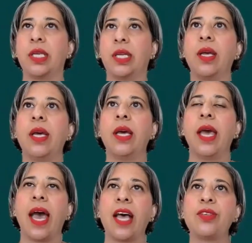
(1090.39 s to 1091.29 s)
And
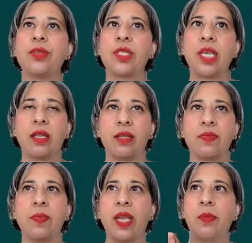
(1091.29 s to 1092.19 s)
as you said, there's
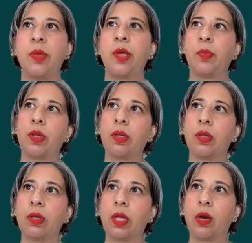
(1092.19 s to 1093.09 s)
many
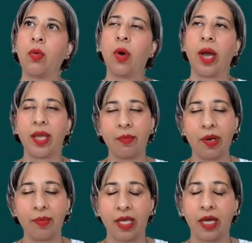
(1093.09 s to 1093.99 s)
people who are in
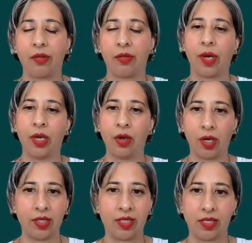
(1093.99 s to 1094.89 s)
public health who are
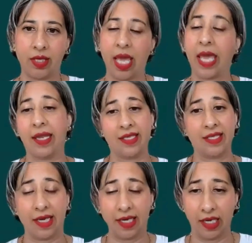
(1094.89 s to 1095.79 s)
not
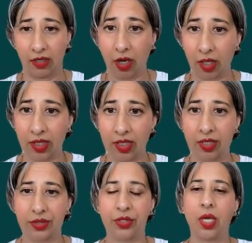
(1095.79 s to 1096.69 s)
necessarily
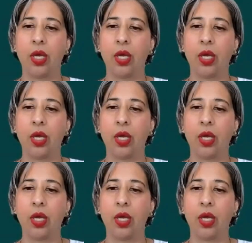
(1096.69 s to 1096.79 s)
doctors,